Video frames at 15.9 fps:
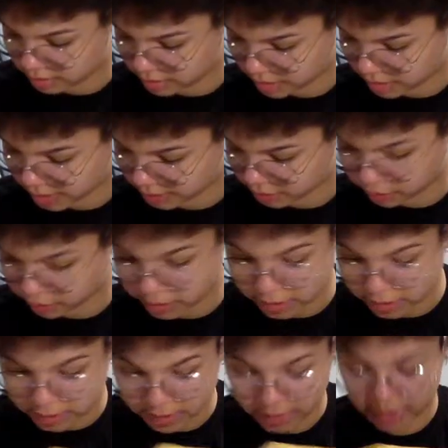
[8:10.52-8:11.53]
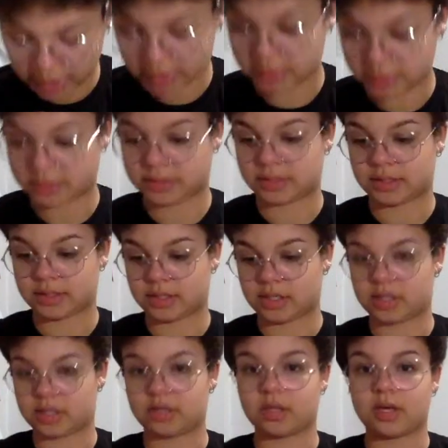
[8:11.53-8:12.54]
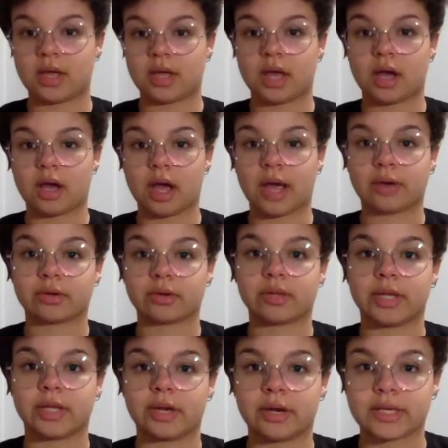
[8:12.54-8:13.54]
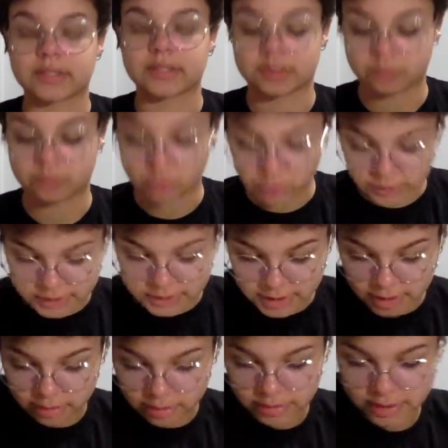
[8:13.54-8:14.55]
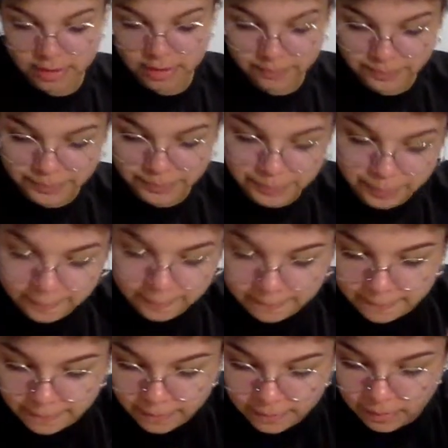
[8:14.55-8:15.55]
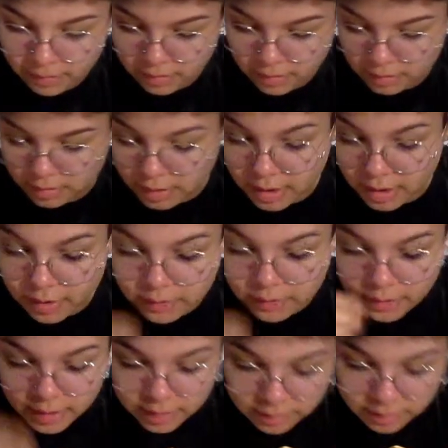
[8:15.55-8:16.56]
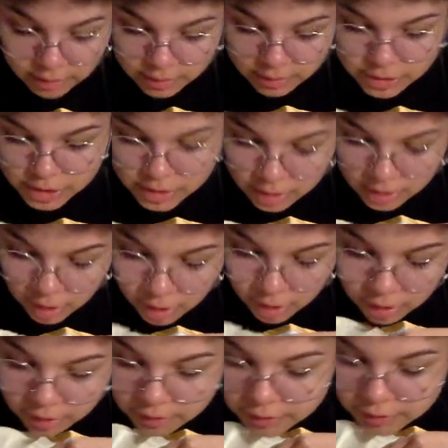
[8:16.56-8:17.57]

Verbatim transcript: It has crinoline and the outer layer has some horsehair in it. And then there's just all the